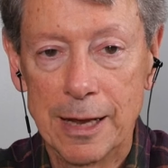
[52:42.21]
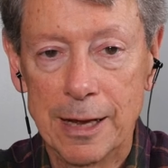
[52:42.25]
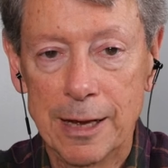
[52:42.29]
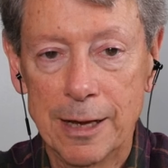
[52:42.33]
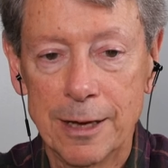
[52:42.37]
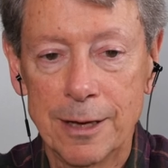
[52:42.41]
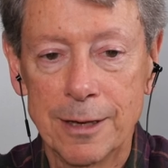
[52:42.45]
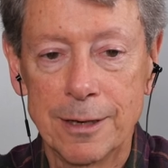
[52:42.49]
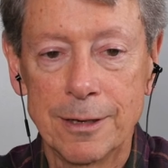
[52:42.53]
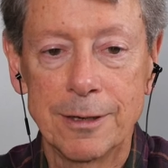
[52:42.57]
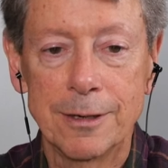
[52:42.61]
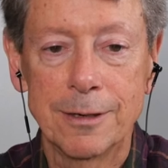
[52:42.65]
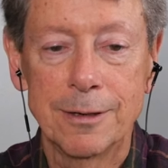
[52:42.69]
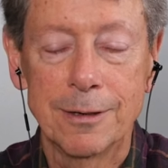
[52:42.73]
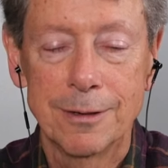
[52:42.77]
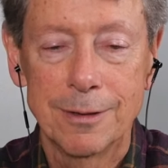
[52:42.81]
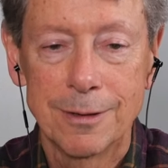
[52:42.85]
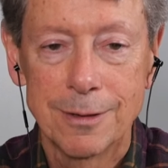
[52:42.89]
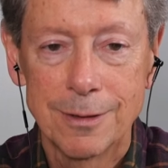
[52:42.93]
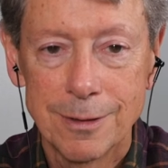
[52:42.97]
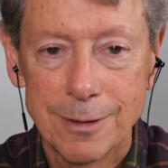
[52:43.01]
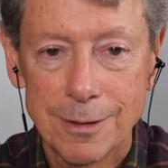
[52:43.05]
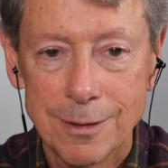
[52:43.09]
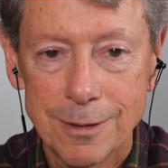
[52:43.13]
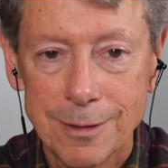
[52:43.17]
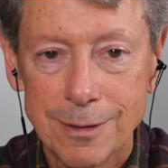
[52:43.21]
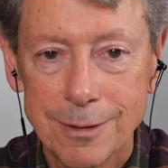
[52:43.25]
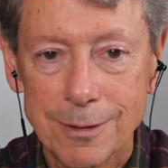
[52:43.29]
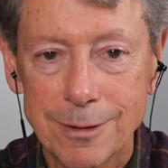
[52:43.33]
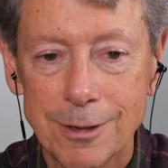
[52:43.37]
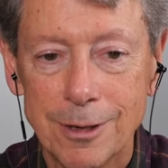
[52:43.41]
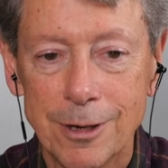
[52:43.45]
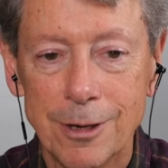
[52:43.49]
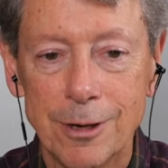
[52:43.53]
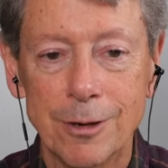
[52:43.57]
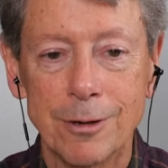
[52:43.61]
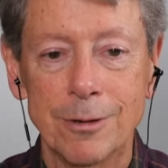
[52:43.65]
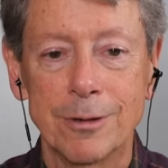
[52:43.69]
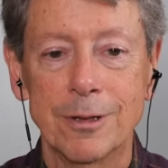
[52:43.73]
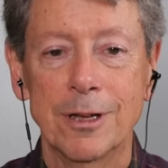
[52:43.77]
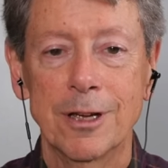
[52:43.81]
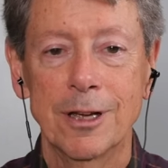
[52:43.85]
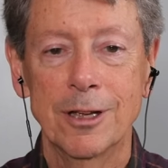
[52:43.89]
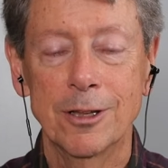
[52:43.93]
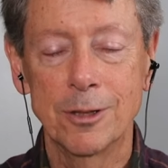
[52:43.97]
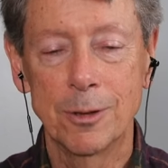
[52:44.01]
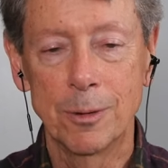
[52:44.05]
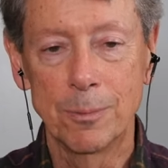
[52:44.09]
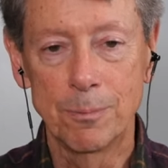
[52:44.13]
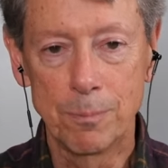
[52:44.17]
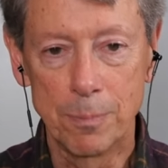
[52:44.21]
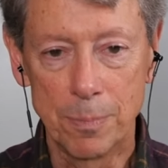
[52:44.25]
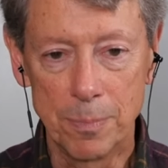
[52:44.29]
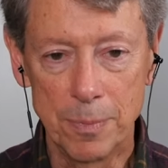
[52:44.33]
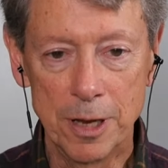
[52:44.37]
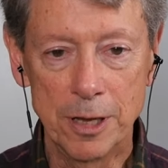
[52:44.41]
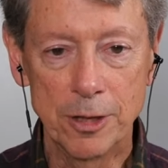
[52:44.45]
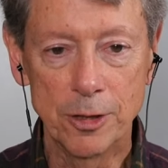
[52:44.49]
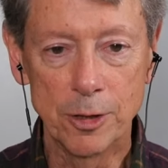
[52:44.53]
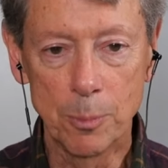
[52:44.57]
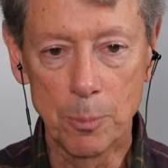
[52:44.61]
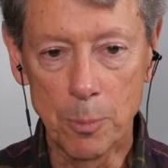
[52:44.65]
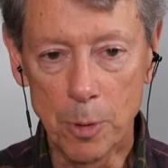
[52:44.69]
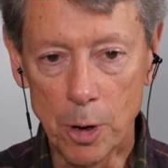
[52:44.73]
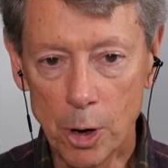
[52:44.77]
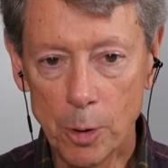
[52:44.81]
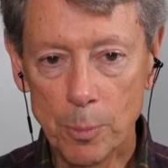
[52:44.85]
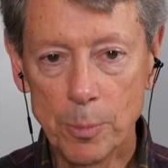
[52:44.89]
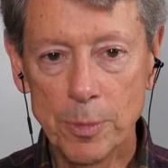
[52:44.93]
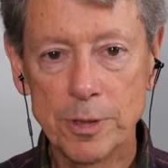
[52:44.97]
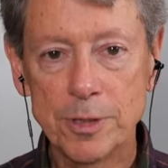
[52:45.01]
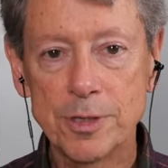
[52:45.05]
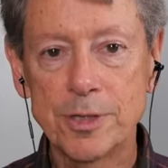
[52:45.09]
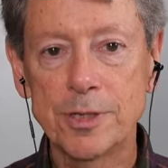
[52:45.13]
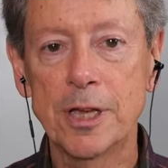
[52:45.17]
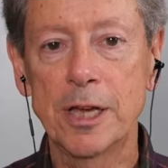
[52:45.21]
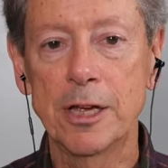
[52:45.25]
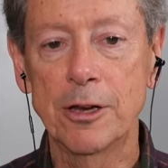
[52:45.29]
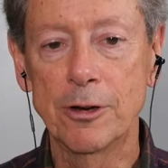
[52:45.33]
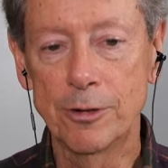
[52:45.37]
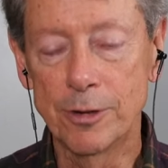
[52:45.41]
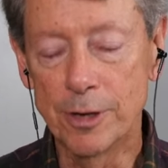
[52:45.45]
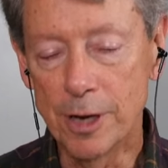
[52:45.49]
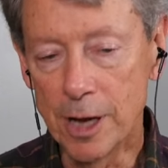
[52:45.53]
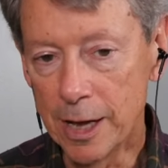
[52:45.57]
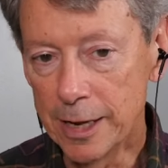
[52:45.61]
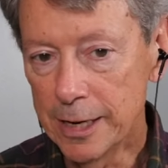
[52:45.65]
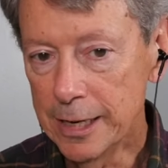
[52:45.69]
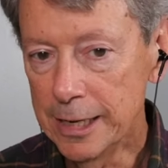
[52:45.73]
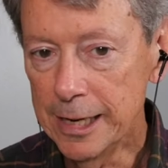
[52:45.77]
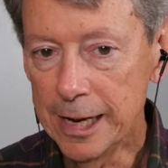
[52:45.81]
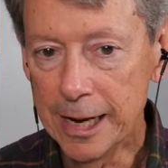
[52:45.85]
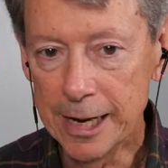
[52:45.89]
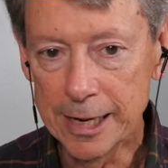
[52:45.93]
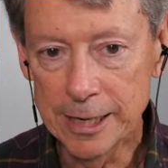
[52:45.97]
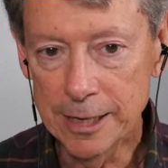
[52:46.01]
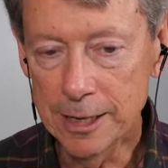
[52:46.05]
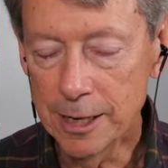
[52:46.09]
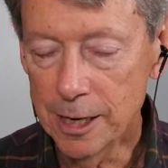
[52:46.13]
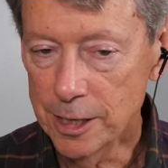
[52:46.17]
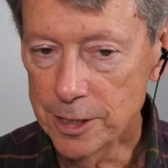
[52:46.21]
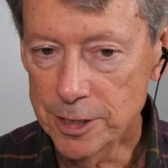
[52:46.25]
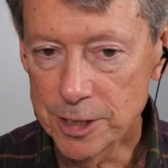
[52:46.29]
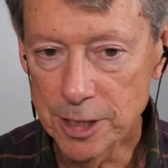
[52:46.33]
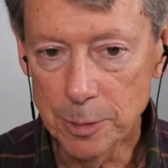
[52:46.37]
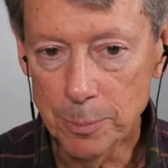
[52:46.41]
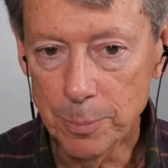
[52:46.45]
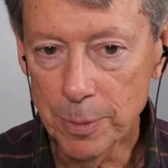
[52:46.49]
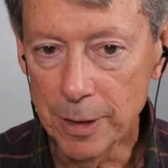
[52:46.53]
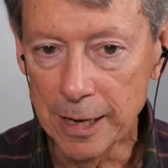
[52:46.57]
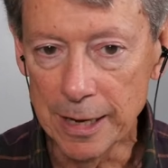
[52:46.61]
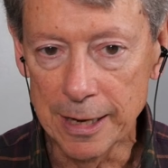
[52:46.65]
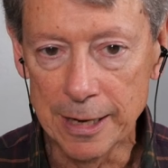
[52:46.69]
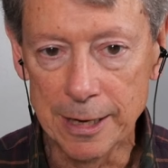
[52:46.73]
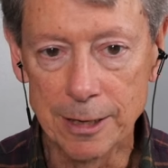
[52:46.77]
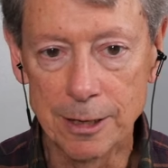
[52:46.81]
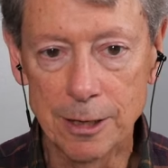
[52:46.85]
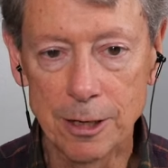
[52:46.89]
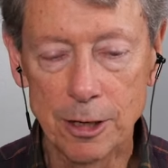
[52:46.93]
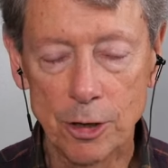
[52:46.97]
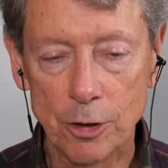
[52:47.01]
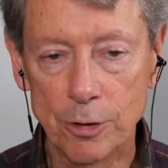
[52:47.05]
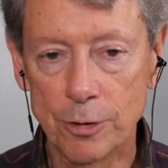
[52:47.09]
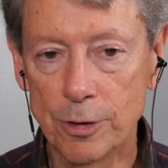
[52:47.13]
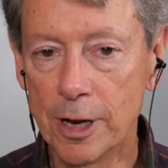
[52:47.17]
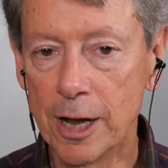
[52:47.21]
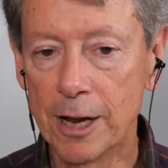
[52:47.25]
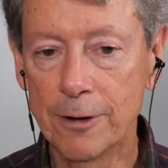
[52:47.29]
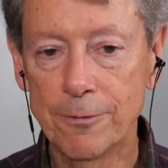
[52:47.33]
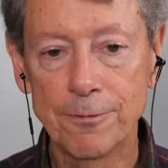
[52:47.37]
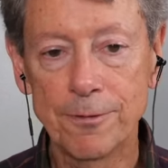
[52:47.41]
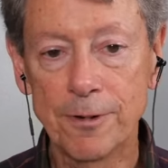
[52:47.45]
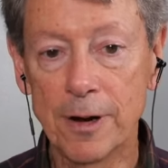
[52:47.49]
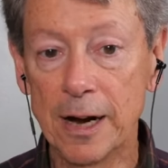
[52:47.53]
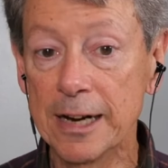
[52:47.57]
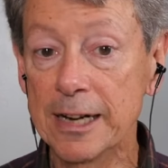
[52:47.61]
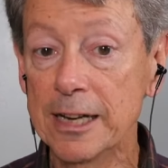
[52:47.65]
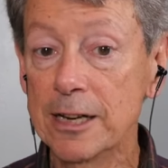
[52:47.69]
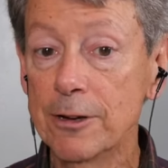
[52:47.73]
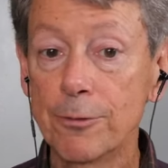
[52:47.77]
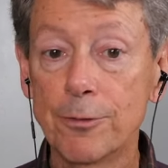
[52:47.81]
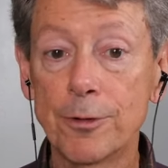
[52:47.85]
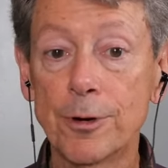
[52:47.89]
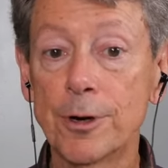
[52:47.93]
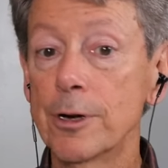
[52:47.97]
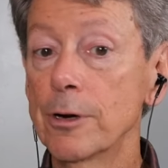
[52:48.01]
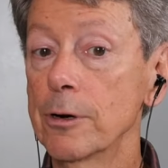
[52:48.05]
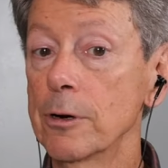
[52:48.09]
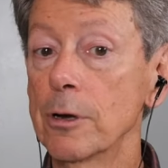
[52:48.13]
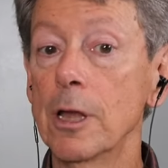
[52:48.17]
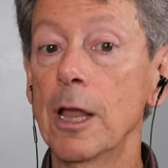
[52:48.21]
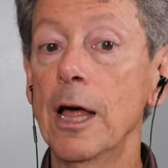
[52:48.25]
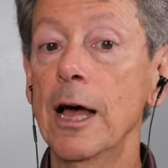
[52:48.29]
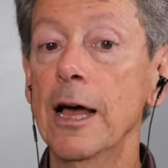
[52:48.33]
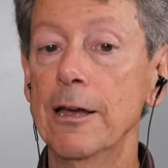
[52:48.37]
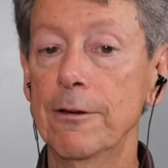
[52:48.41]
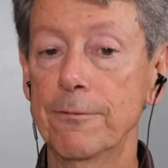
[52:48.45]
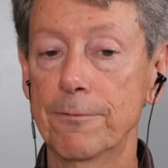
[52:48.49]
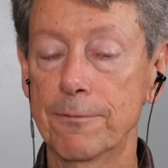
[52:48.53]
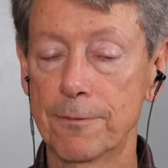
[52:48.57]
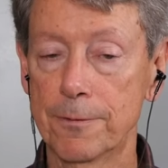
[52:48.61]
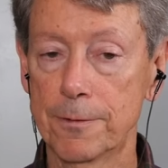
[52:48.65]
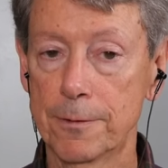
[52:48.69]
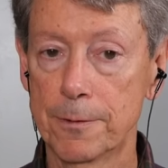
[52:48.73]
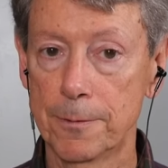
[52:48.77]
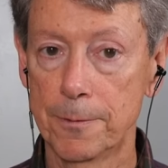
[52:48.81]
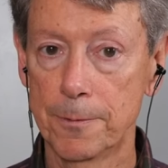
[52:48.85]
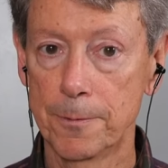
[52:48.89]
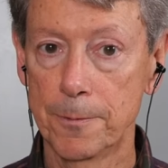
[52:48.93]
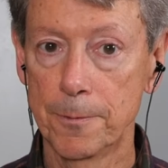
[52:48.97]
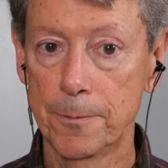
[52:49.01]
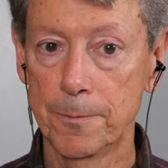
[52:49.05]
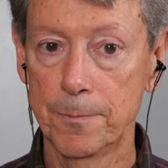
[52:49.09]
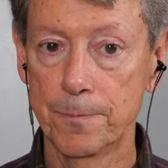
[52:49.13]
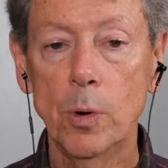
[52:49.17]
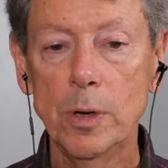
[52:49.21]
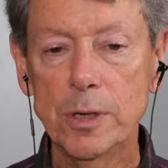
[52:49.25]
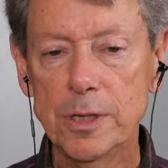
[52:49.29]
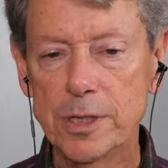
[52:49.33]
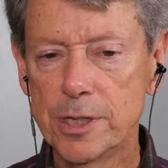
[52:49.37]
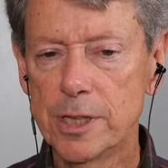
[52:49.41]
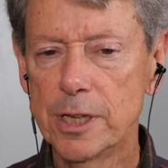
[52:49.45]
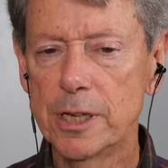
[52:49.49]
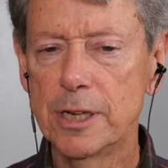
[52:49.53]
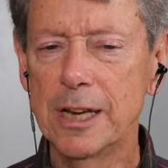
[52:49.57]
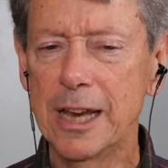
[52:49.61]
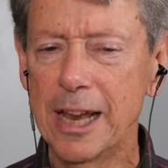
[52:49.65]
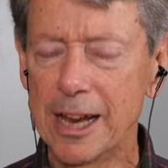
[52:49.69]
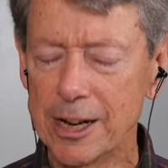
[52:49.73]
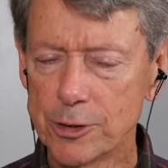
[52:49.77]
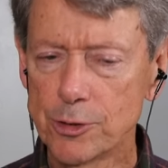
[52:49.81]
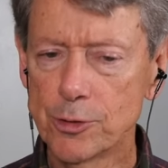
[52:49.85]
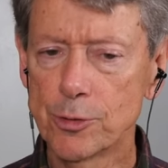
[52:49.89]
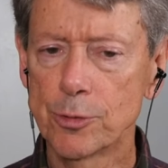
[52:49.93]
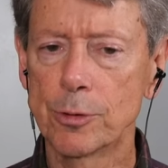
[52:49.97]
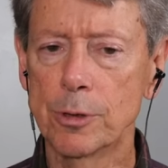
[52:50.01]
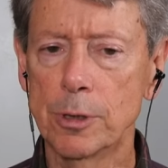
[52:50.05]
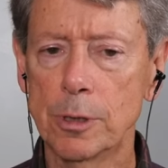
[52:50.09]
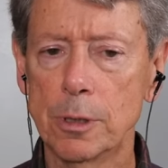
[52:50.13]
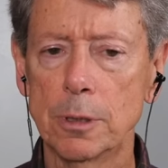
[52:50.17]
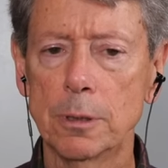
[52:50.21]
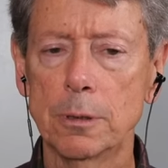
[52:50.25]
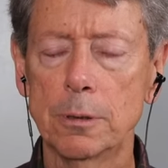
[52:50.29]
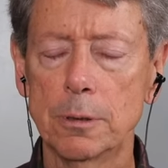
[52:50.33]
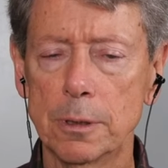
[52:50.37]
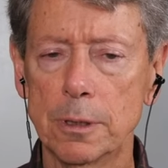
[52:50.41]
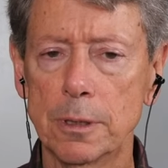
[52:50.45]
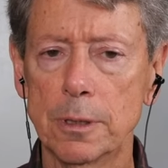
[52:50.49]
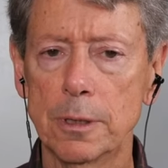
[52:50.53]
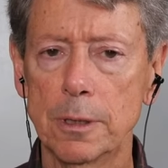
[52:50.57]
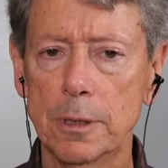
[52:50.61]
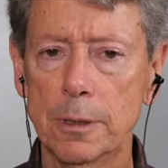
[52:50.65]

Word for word: and you know in the in the moments that you're not in agonizing pain you're not fighting for your life what's the natural